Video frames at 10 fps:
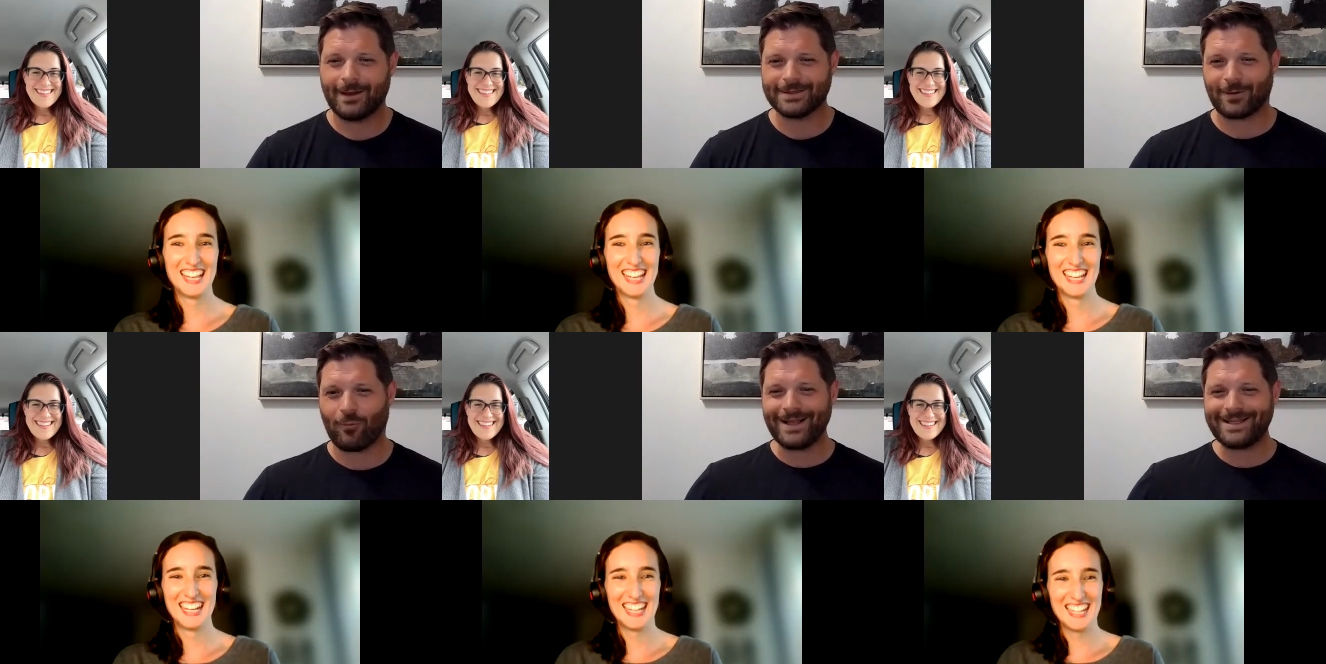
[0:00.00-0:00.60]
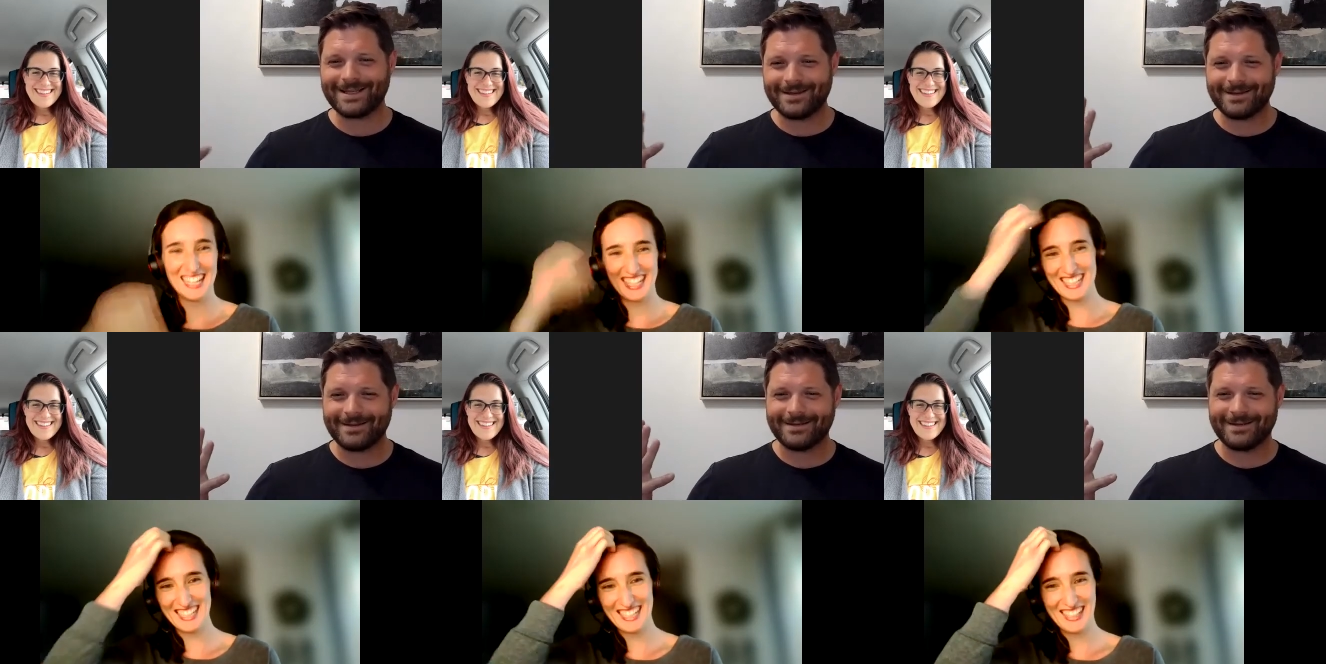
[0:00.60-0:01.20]
Speaker 1: I was like, what?
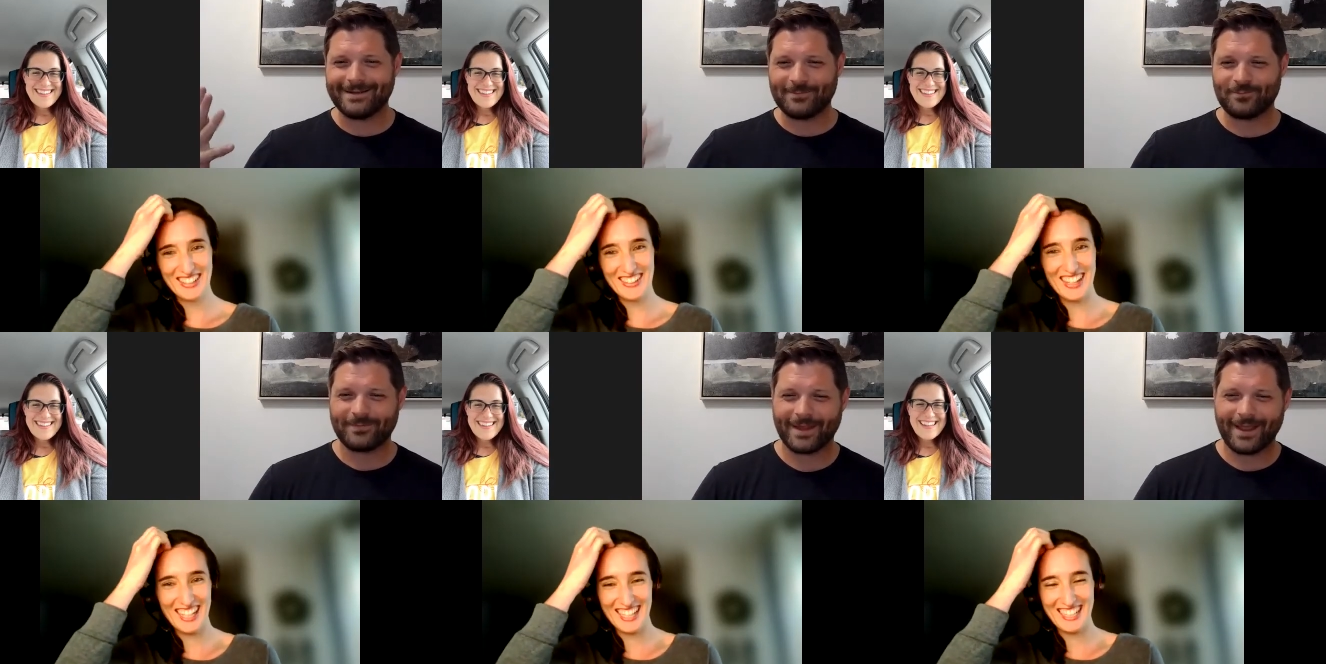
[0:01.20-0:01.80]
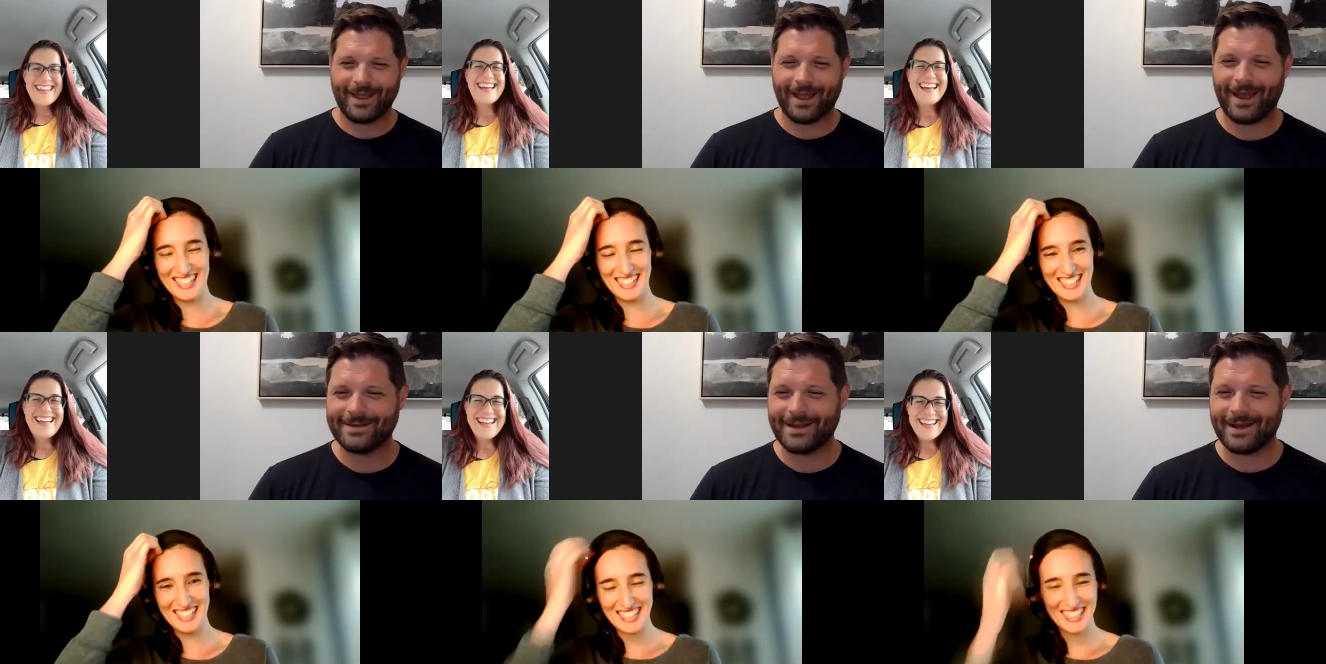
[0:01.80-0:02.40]

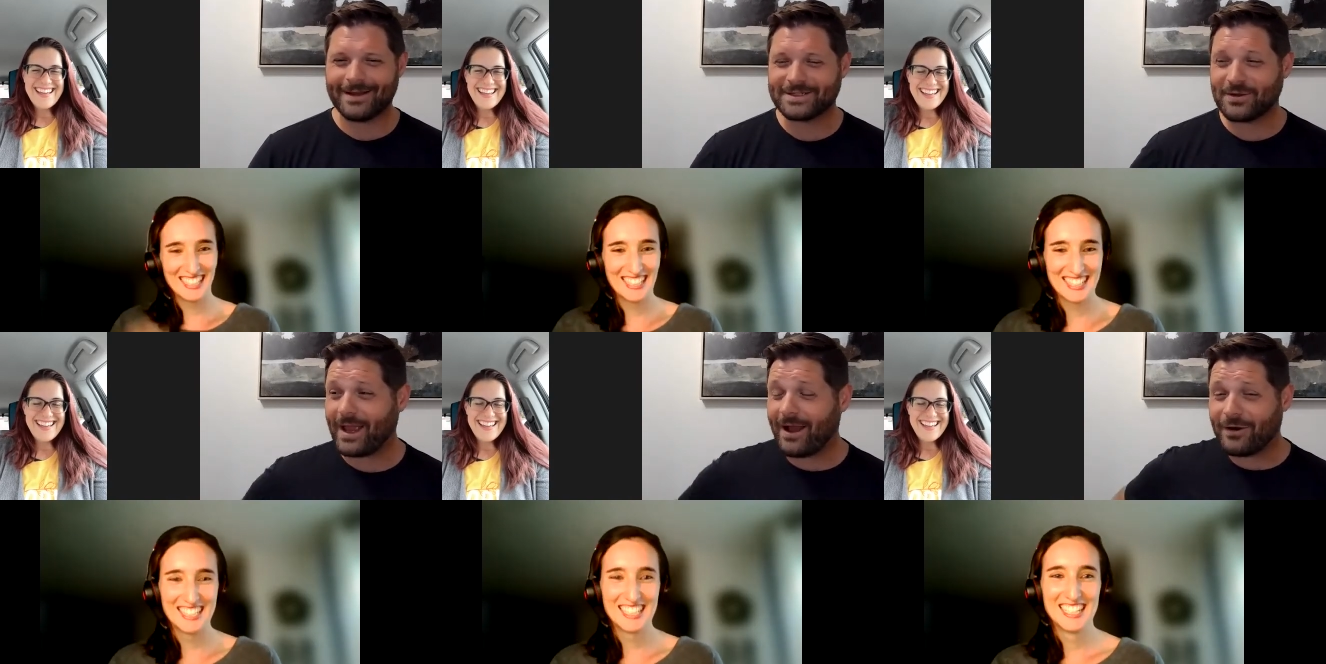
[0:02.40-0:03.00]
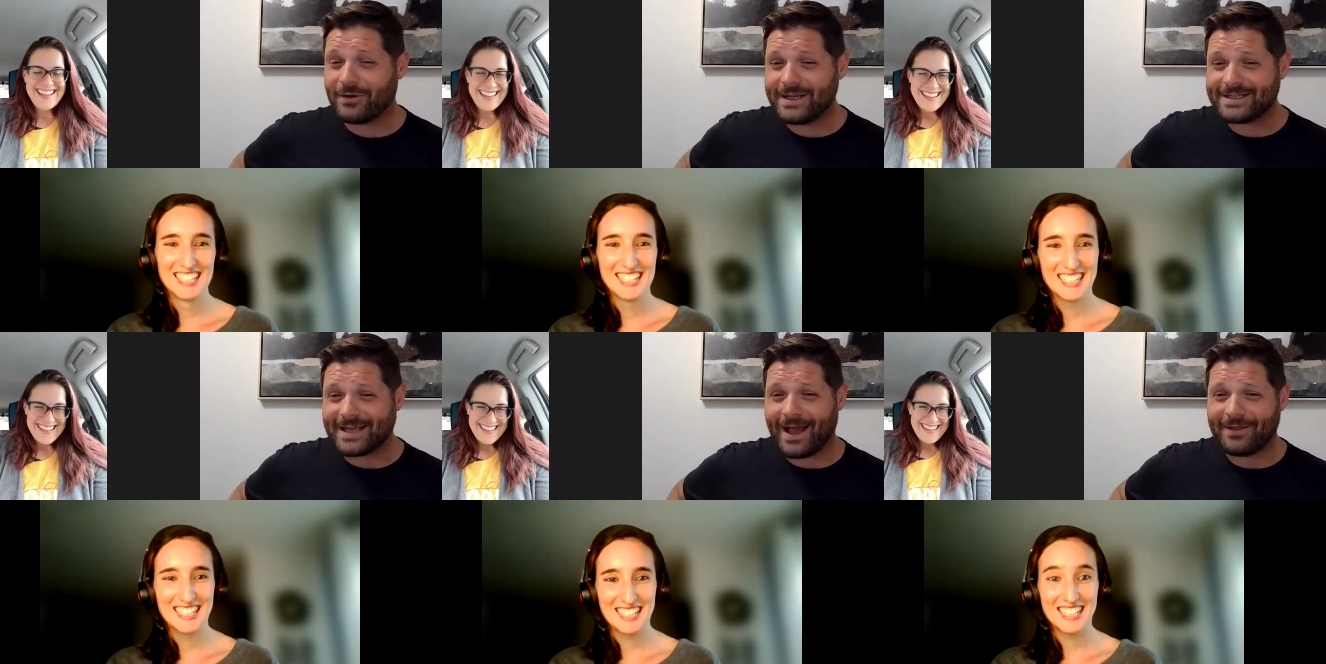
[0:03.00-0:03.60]
and uh, so yeah,
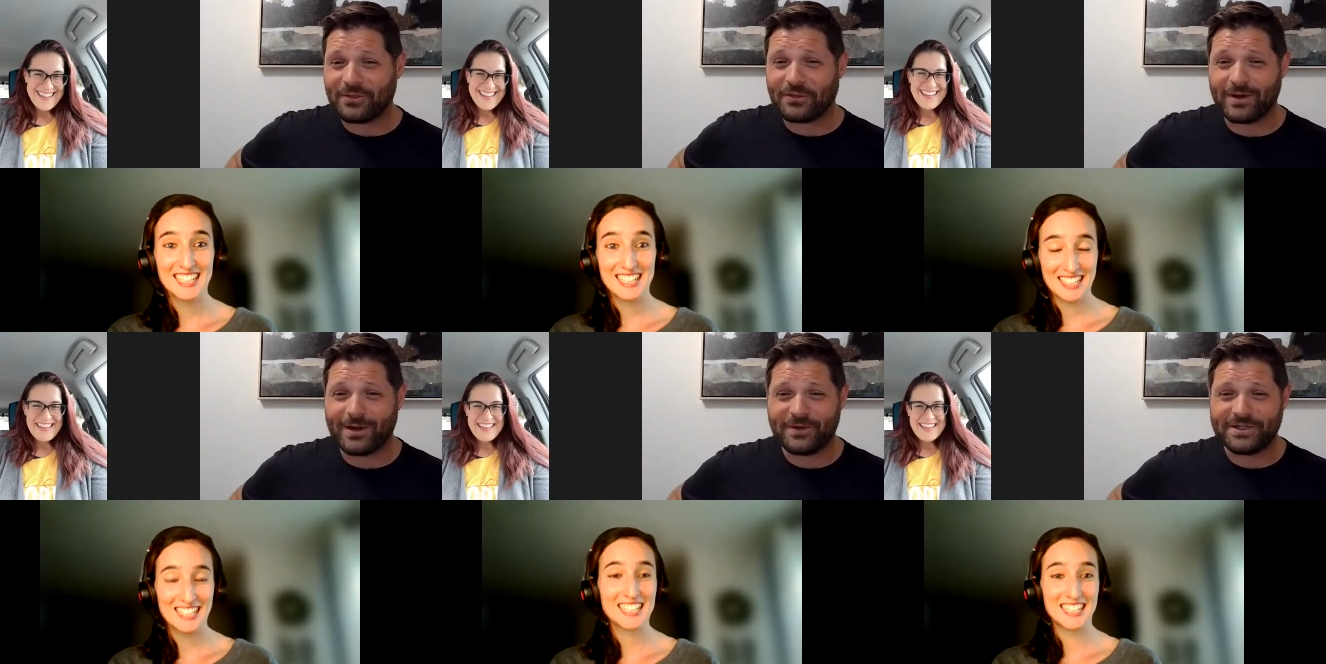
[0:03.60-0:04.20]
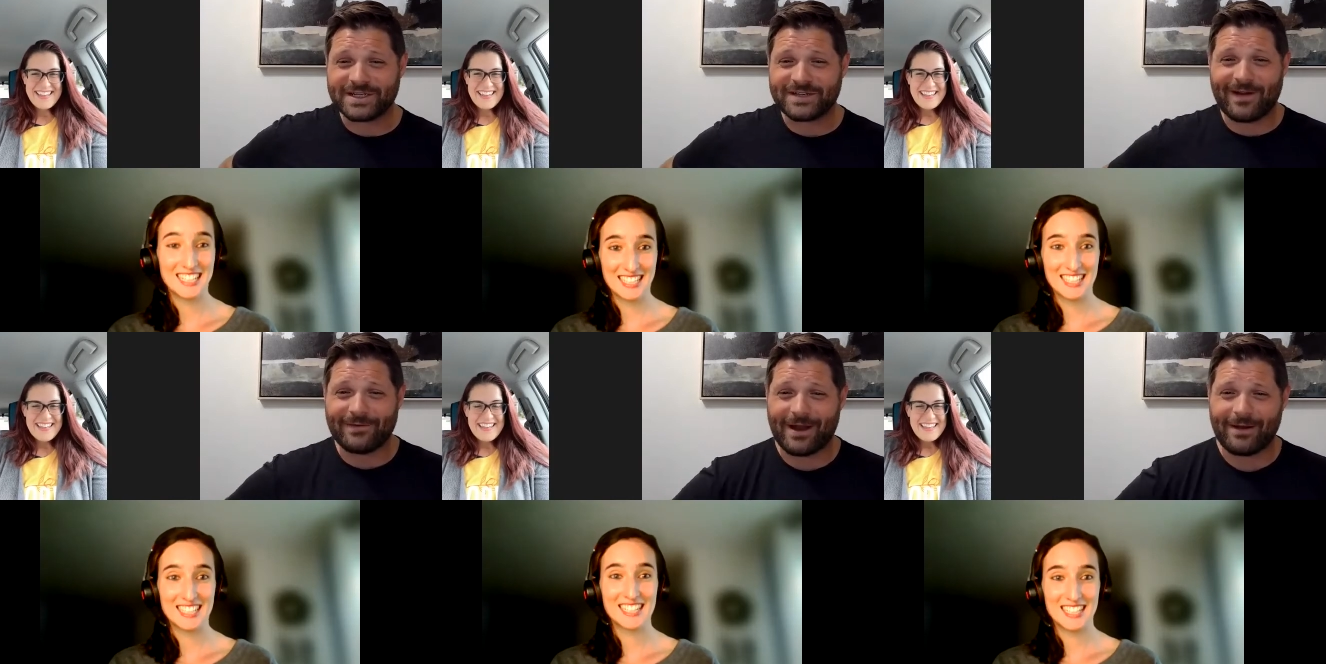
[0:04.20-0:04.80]
Ernie's on three. We just
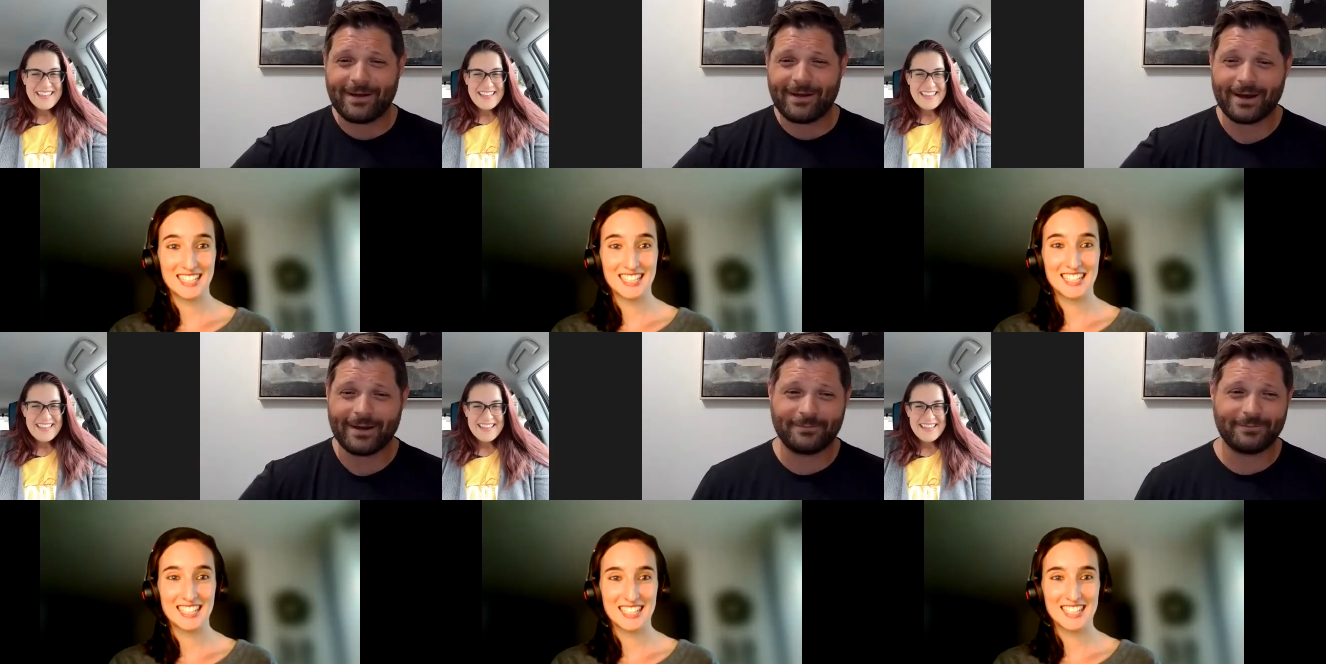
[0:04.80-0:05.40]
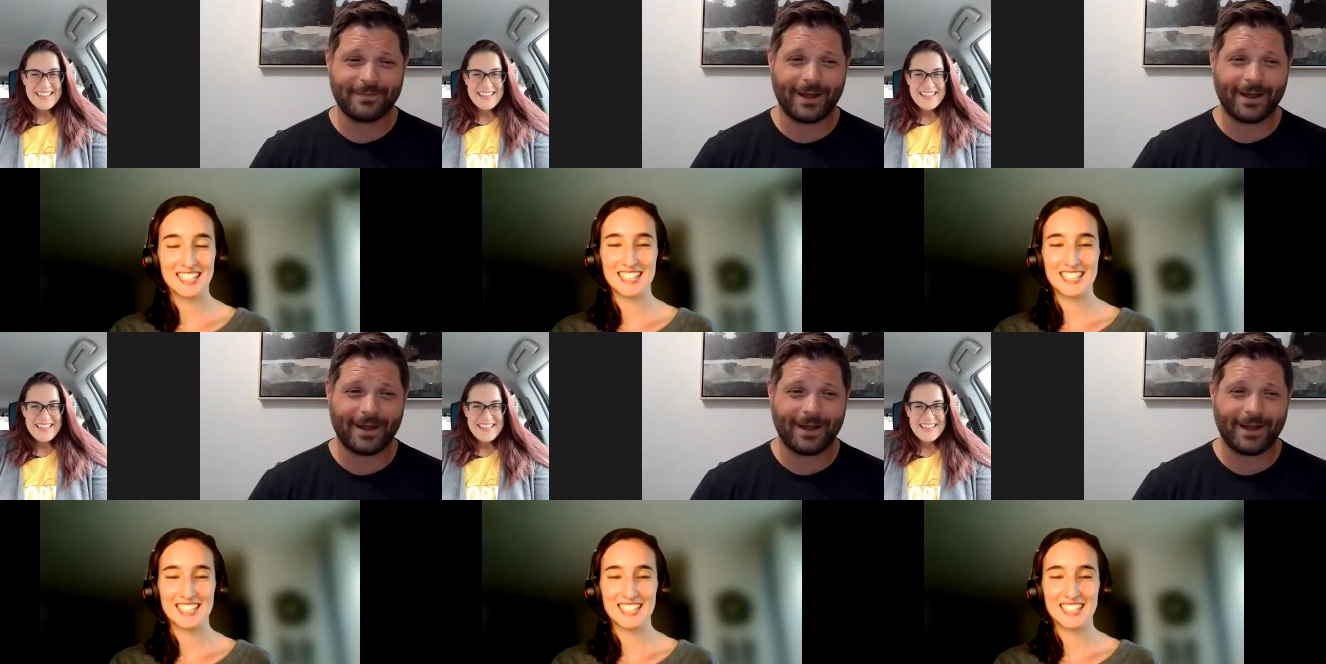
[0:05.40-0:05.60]
found out about him.